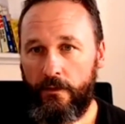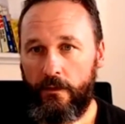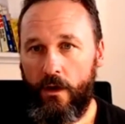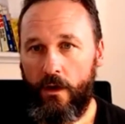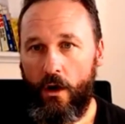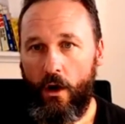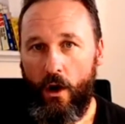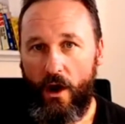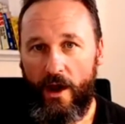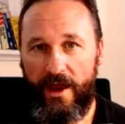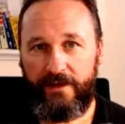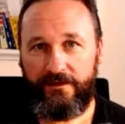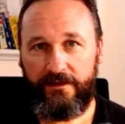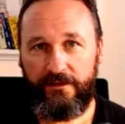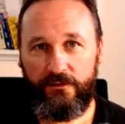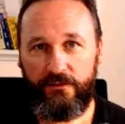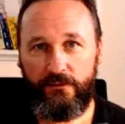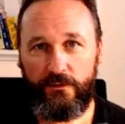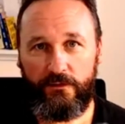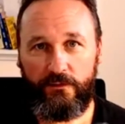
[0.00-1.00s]
I had to
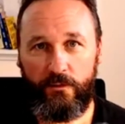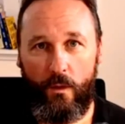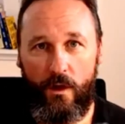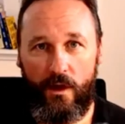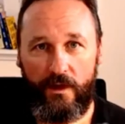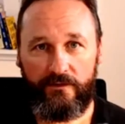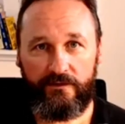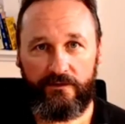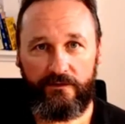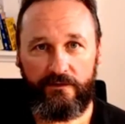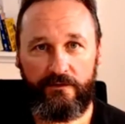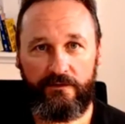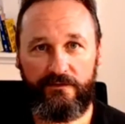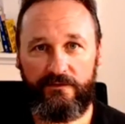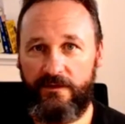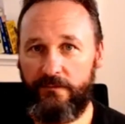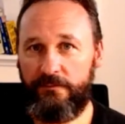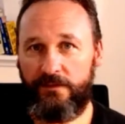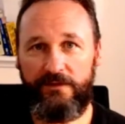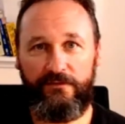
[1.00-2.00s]
do it twice,
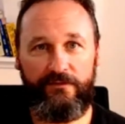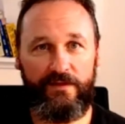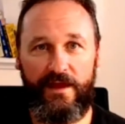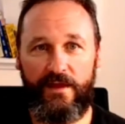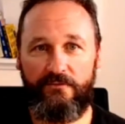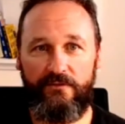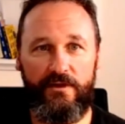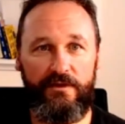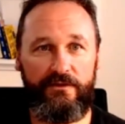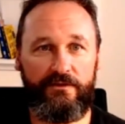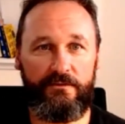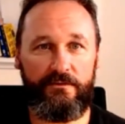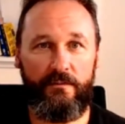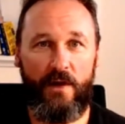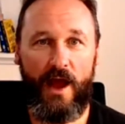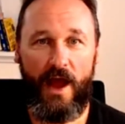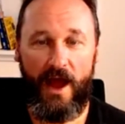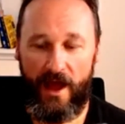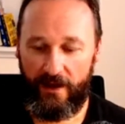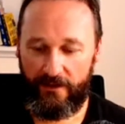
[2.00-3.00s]
simply for that reason.
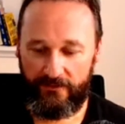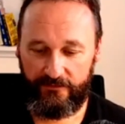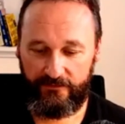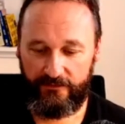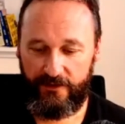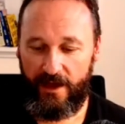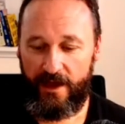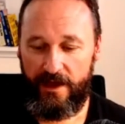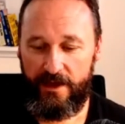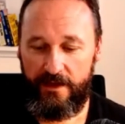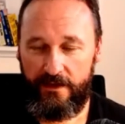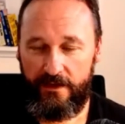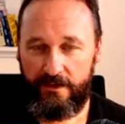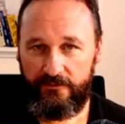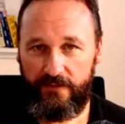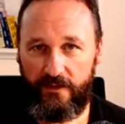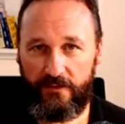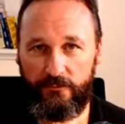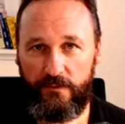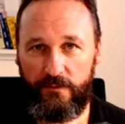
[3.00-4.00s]
My hardest day
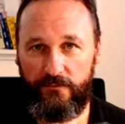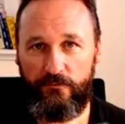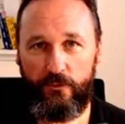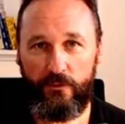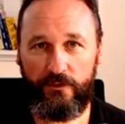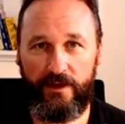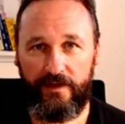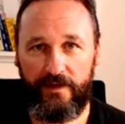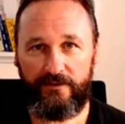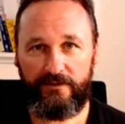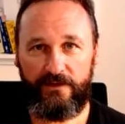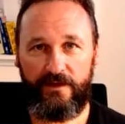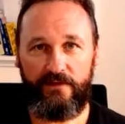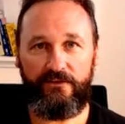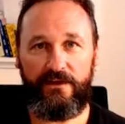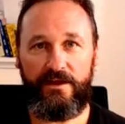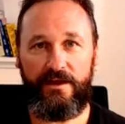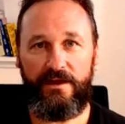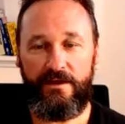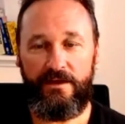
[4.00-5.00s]
just before day
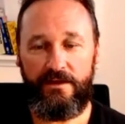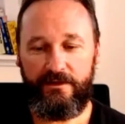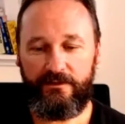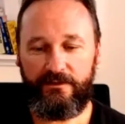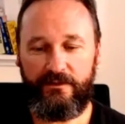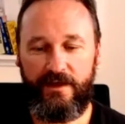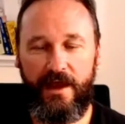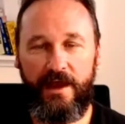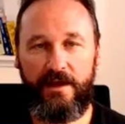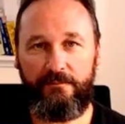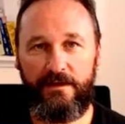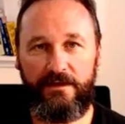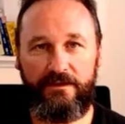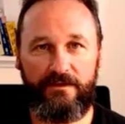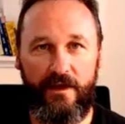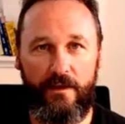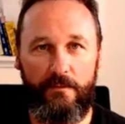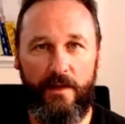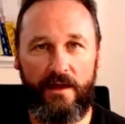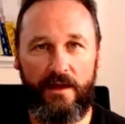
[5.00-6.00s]
70 scared me
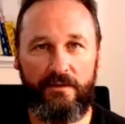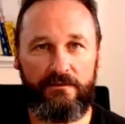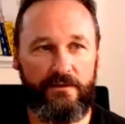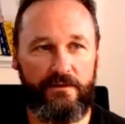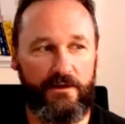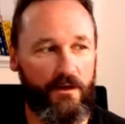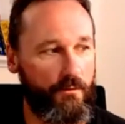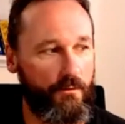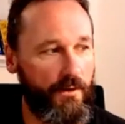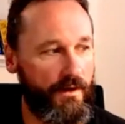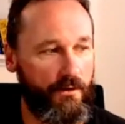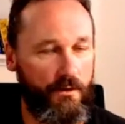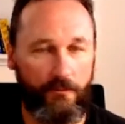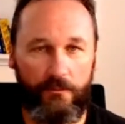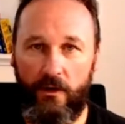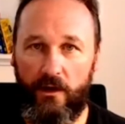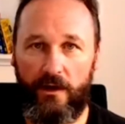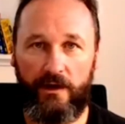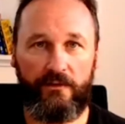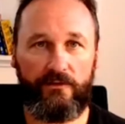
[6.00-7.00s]
so much that I went, I'm
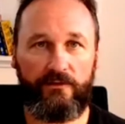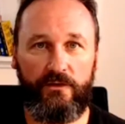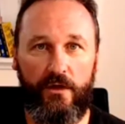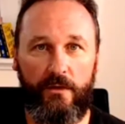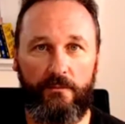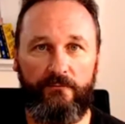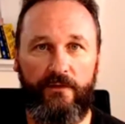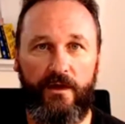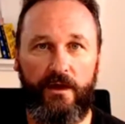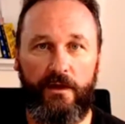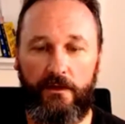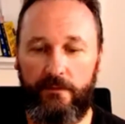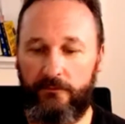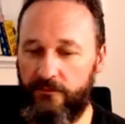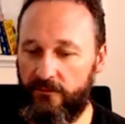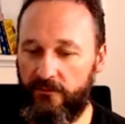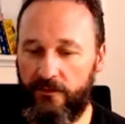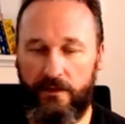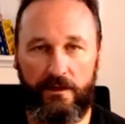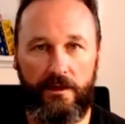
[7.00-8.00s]
not going to stop. Fuck it. I'm
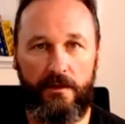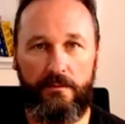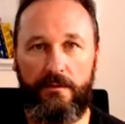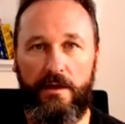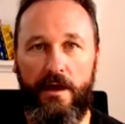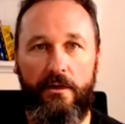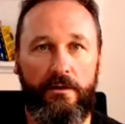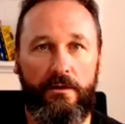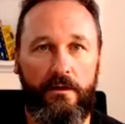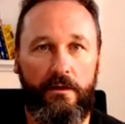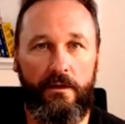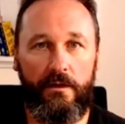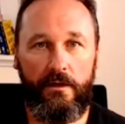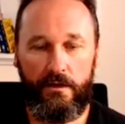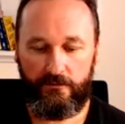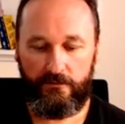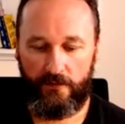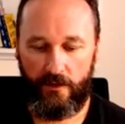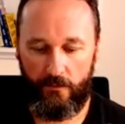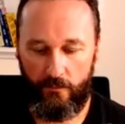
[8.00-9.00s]
just going to keep going.
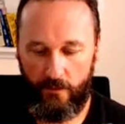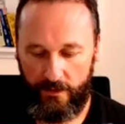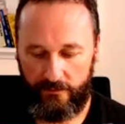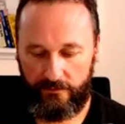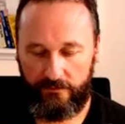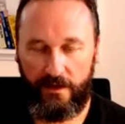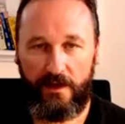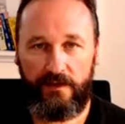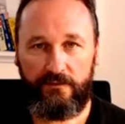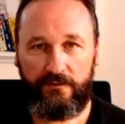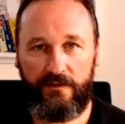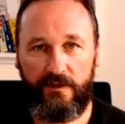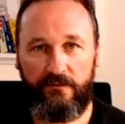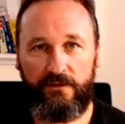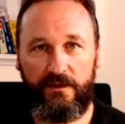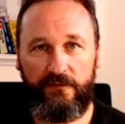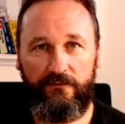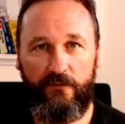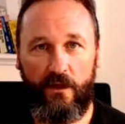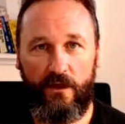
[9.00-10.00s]
So when day
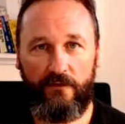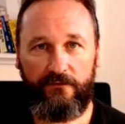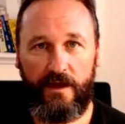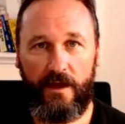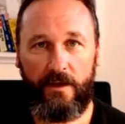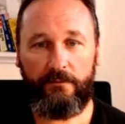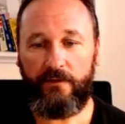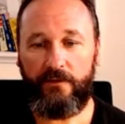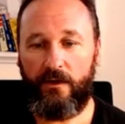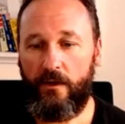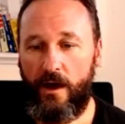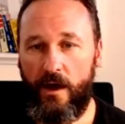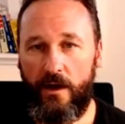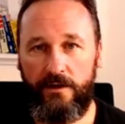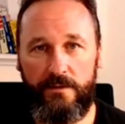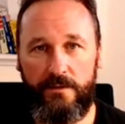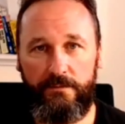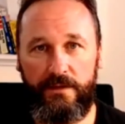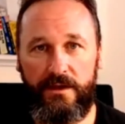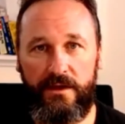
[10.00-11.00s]
75 comes, I'll go,
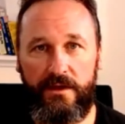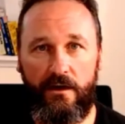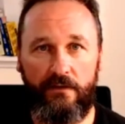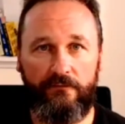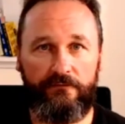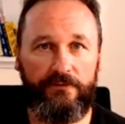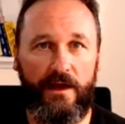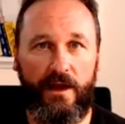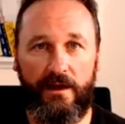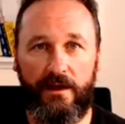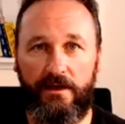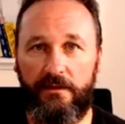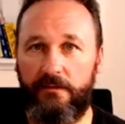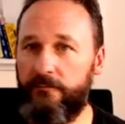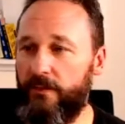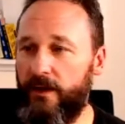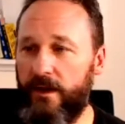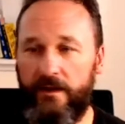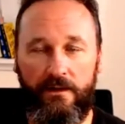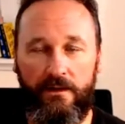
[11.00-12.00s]
yippee, I've done it,
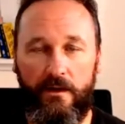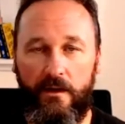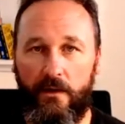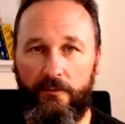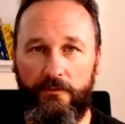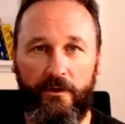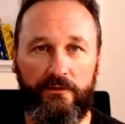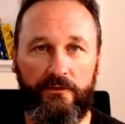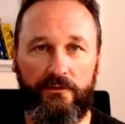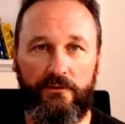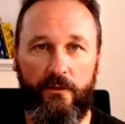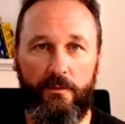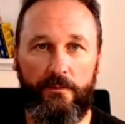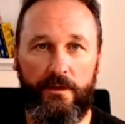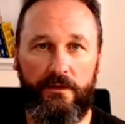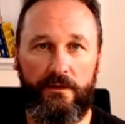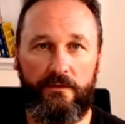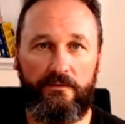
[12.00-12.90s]
but I'm not stopping.